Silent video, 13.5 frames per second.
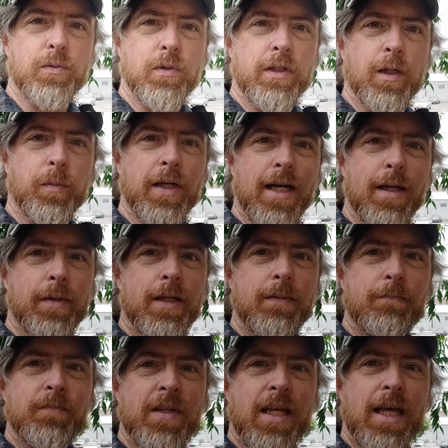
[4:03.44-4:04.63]
one here behind me.
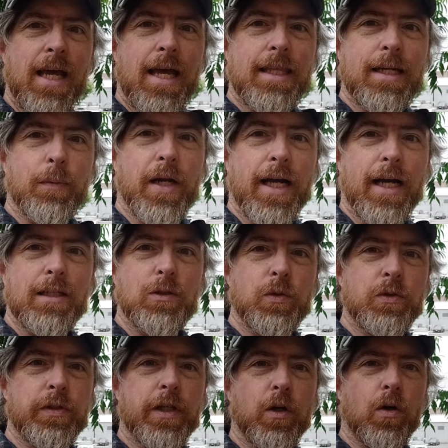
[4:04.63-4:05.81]
And then when I got to a
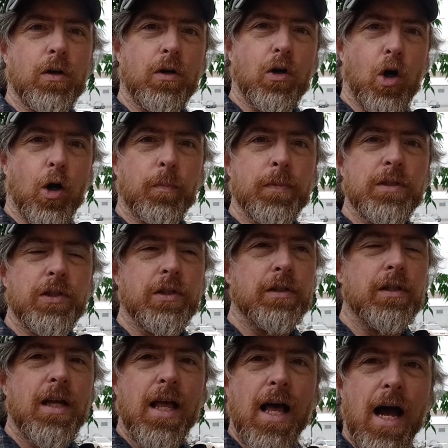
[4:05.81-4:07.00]
street called Carpenter,
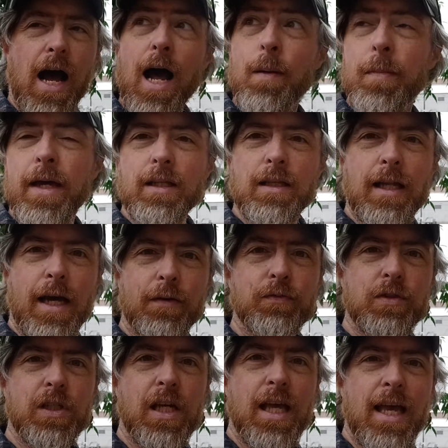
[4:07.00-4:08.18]
I made a
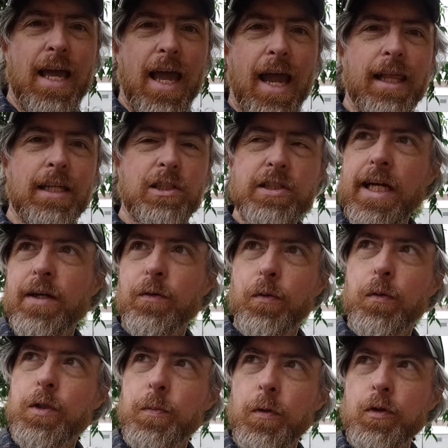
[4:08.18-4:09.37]
left, and the siren
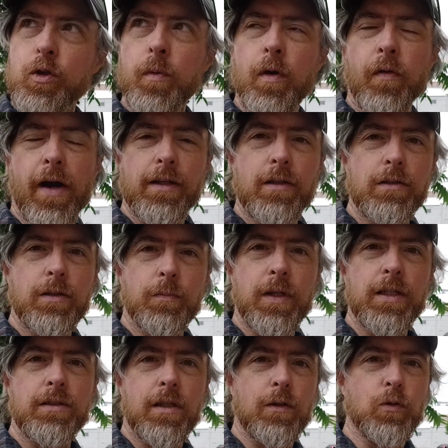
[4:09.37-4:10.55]
was supposed to be around there
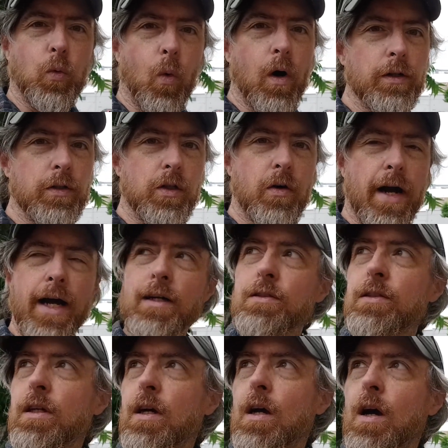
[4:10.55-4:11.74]
someplace, and I was wandering around,
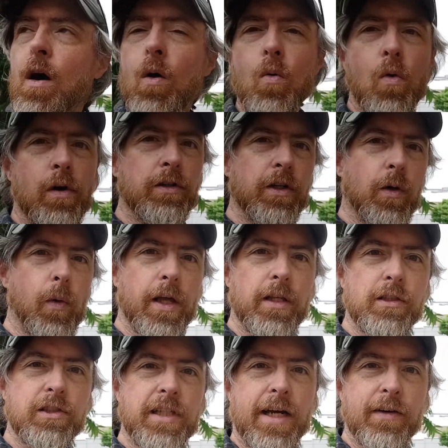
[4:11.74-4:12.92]
wondering where this
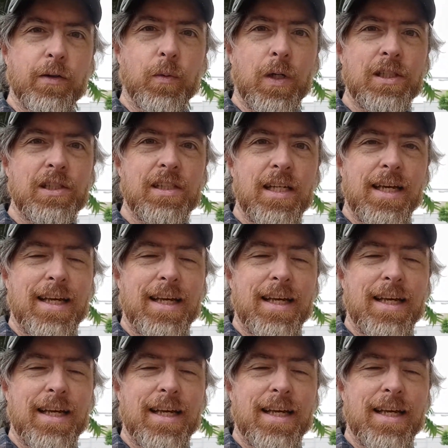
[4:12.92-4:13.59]
siren was,